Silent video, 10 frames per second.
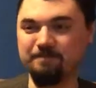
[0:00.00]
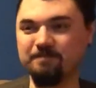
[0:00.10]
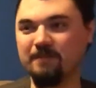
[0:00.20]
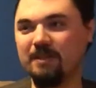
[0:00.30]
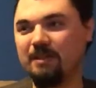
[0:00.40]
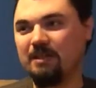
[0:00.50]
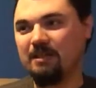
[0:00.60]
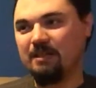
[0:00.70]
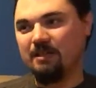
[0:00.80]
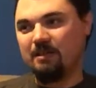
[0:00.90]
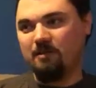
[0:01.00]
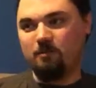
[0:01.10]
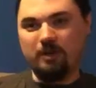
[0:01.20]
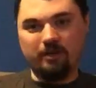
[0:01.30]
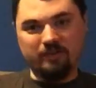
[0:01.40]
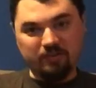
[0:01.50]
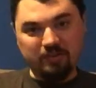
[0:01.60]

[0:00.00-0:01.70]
Mm where it's